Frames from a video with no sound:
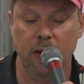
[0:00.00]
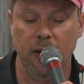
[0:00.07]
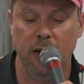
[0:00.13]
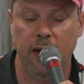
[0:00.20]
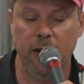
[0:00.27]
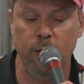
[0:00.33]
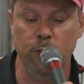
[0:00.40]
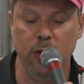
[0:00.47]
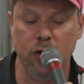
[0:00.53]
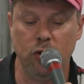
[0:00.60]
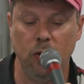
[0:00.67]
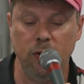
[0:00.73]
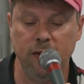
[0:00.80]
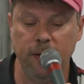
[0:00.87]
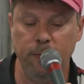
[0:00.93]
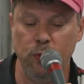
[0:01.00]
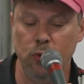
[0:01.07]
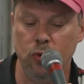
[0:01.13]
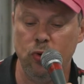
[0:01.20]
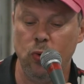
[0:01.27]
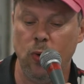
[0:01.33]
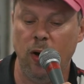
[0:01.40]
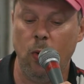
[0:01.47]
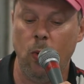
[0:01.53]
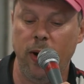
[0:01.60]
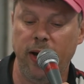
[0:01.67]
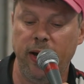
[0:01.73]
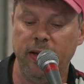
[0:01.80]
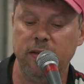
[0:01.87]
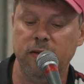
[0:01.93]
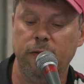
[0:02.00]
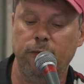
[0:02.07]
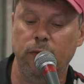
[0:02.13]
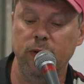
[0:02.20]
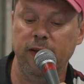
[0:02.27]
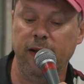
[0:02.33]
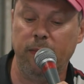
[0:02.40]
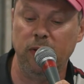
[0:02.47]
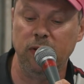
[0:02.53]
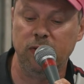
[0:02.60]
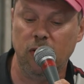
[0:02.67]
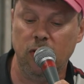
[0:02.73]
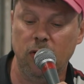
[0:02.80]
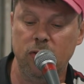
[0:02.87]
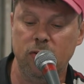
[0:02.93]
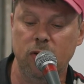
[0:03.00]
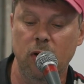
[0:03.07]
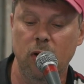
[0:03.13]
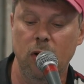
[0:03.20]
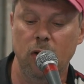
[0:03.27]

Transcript: and which contribute to our wild fundamentals,